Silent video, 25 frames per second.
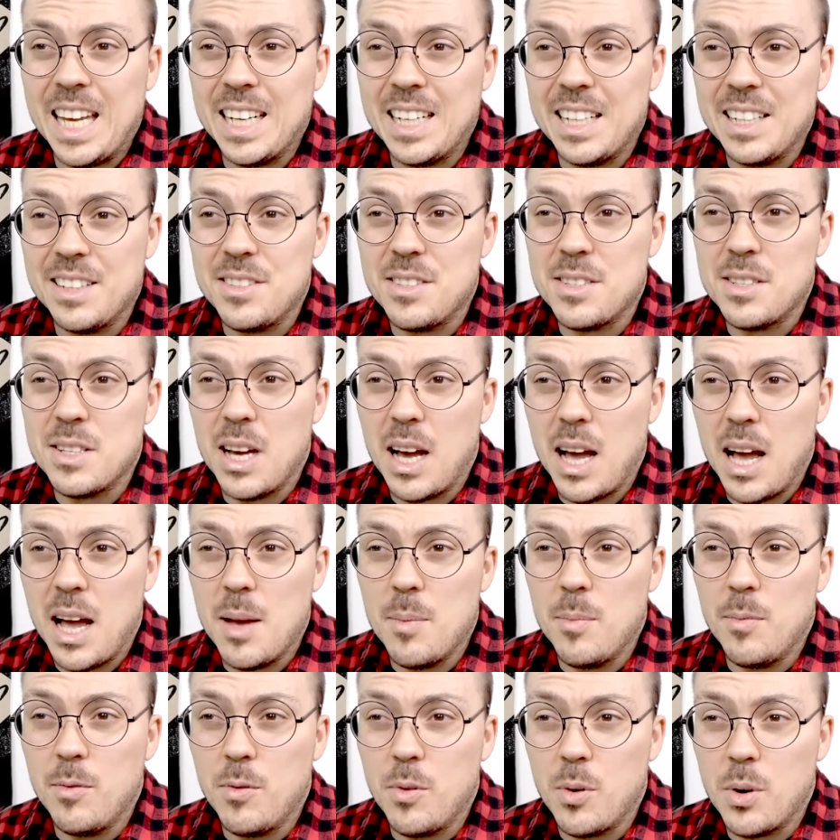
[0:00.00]
And it's
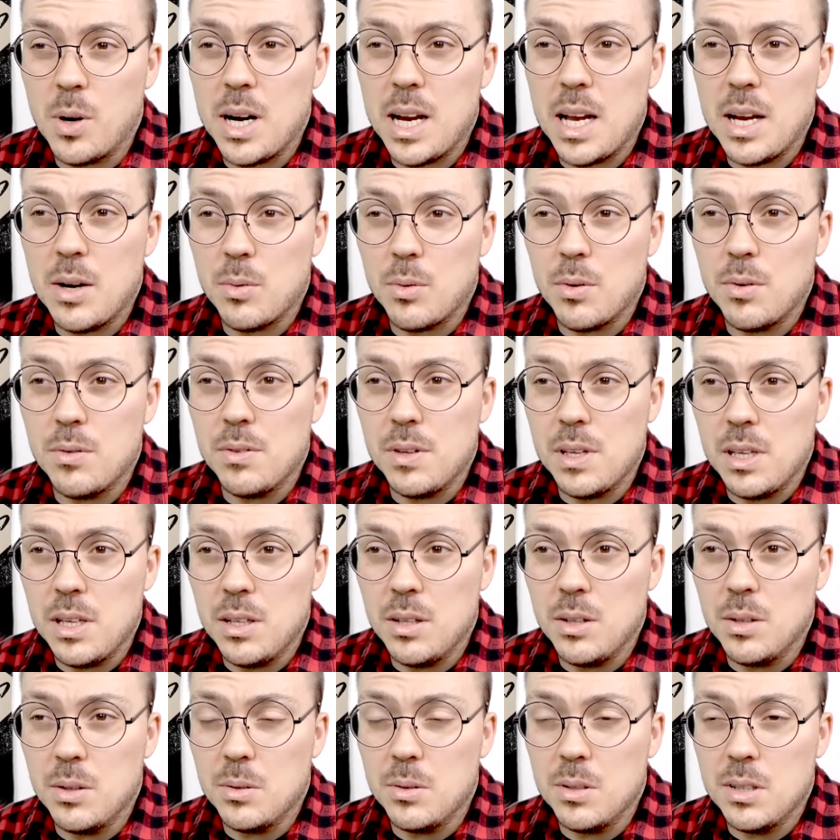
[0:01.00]
time for a
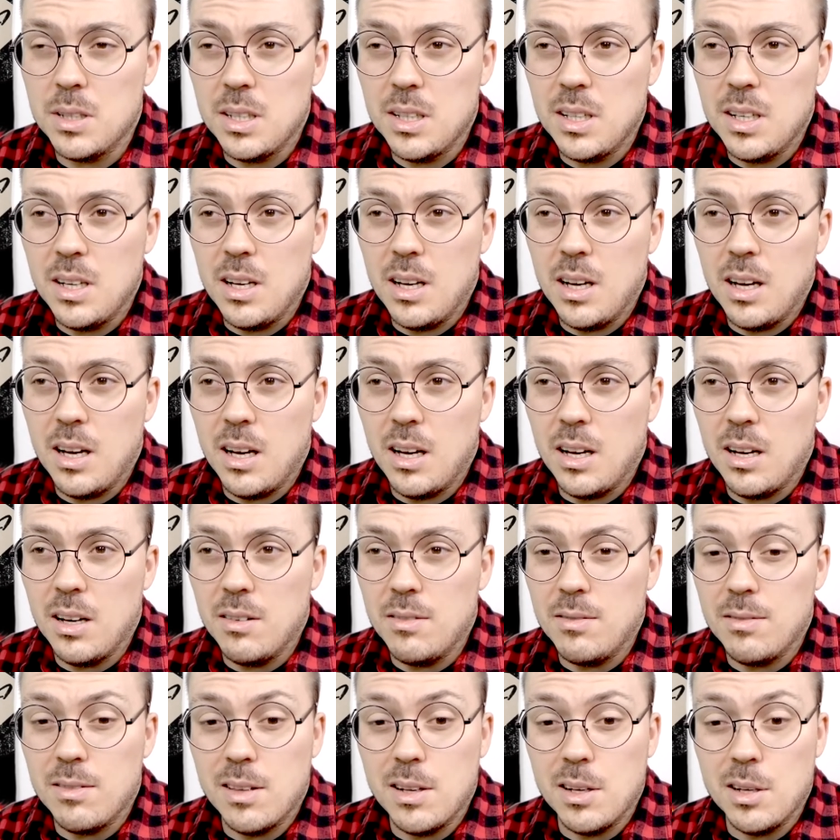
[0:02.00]
review
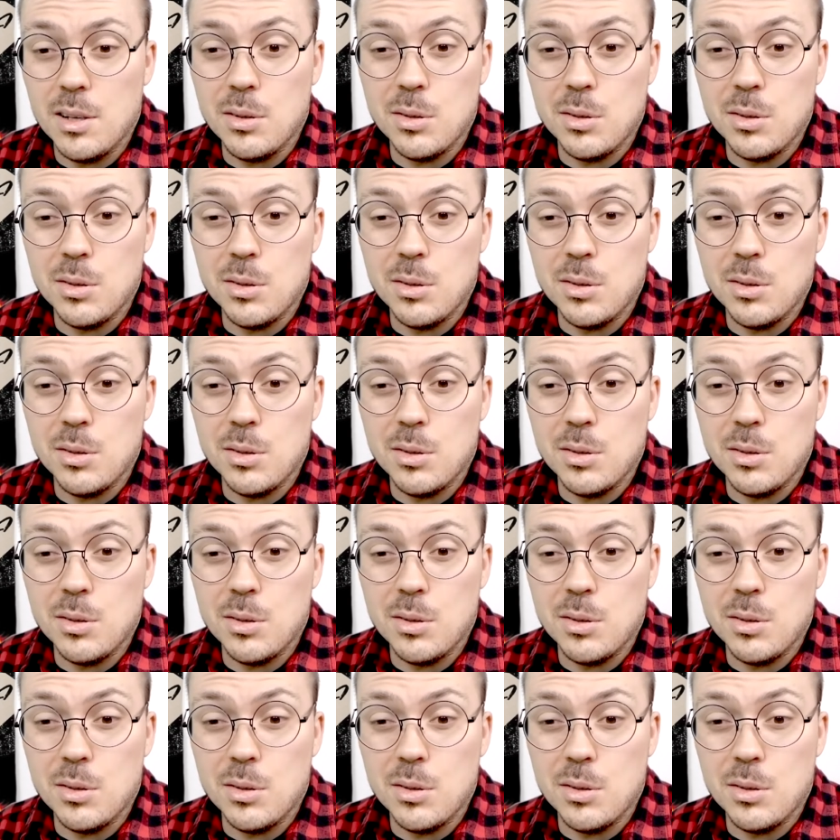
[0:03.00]
of the